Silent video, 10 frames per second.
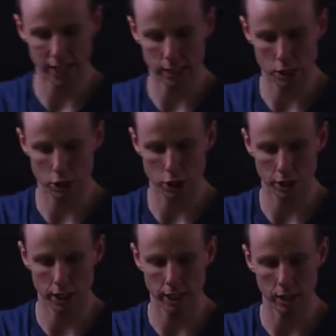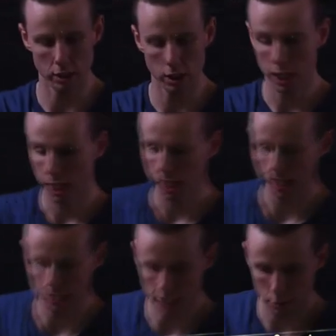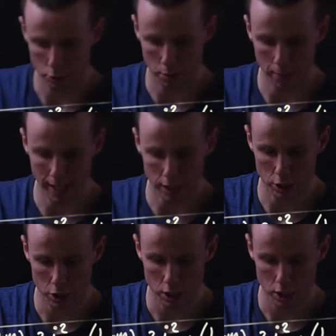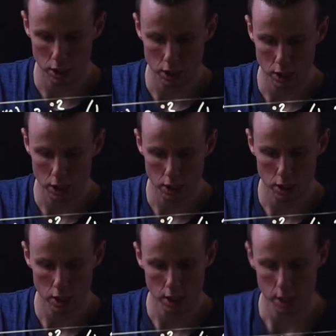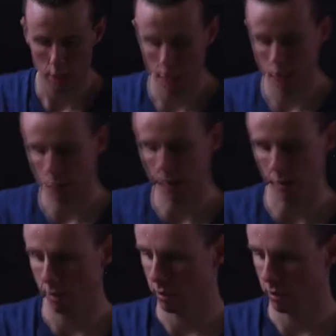this down here, it's equal to minus c squared.